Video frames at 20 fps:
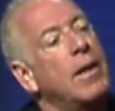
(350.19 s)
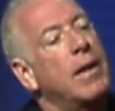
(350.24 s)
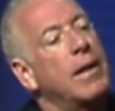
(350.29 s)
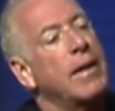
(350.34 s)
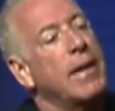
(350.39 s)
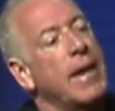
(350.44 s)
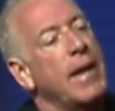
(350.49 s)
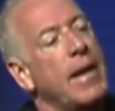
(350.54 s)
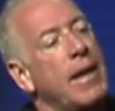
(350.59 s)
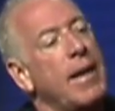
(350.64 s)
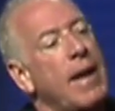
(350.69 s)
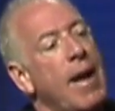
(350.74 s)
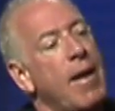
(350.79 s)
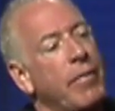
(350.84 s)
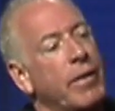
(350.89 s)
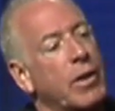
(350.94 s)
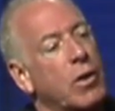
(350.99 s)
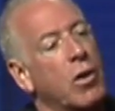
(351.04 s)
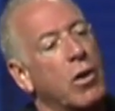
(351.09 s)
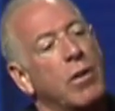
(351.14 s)
again,
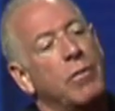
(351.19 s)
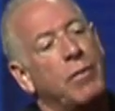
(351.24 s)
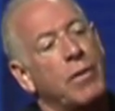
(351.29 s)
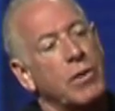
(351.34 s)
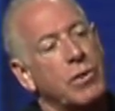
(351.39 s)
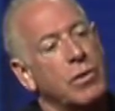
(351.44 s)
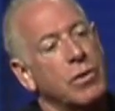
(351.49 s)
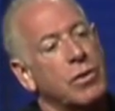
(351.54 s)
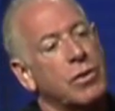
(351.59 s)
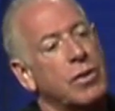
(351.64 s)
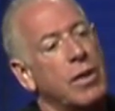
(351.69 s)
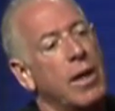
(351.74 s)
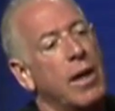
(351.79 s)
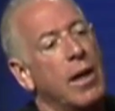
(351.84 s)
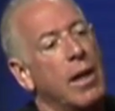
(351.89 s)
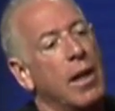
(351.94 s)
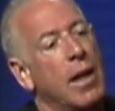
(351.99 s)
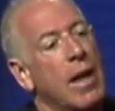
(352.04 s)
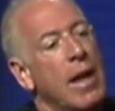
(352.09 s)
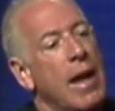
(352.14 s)
having an artificial
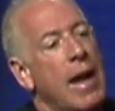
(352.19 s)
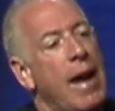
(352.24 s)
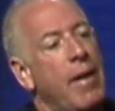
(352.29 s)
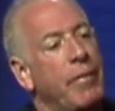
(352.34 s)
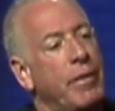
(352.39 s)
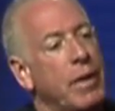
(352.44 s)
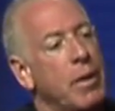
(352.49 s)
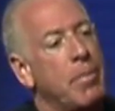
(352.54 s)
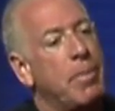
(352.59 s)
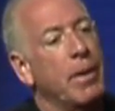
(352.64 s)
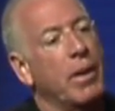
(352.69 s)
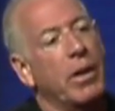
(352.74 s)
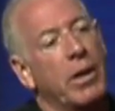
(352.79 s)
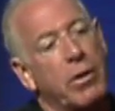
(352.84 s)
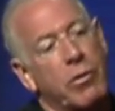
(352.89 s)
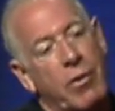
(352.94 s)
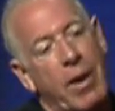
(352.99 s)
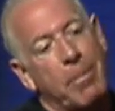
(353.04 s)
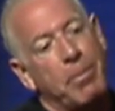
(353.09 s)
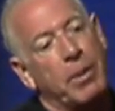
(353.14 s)
cell, having the ability
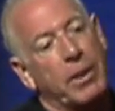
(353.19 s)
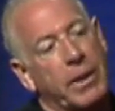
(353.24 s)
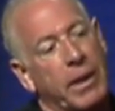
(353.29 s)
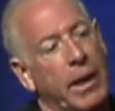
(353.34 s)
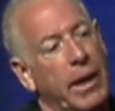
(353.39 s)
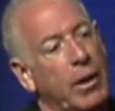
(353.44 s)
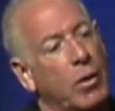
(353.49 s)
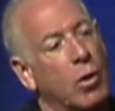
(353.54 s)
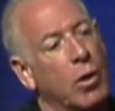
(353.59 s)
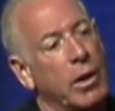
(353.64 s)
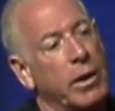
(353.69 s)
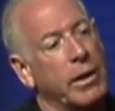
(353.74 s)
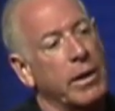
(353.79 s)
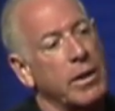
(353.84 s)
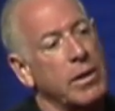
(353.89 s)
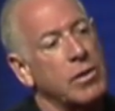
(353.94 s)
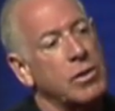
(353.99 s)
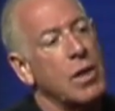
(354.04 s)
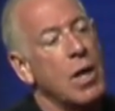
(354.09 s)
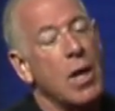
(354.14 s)
to replicate
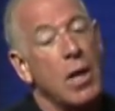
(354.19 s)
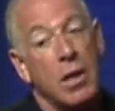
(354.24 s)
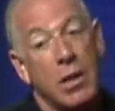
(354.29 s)
organs,